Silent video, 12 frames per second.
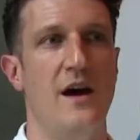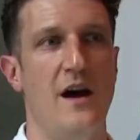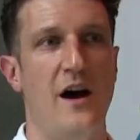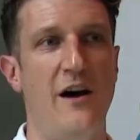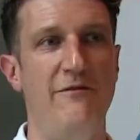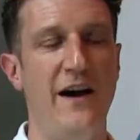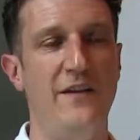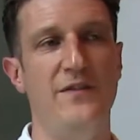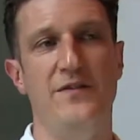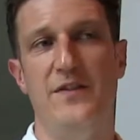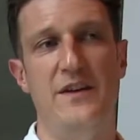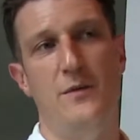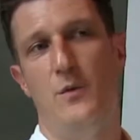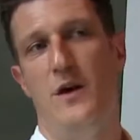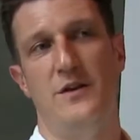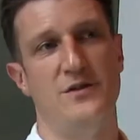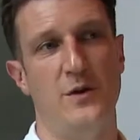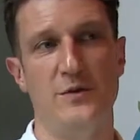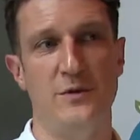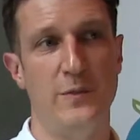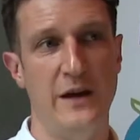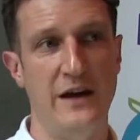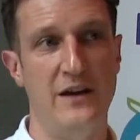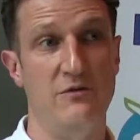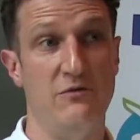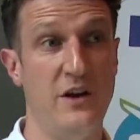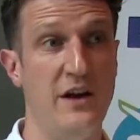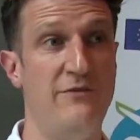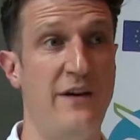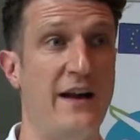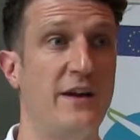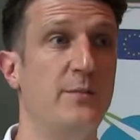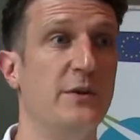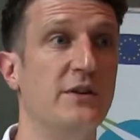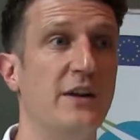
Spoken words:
I found this workshop to be really valuable.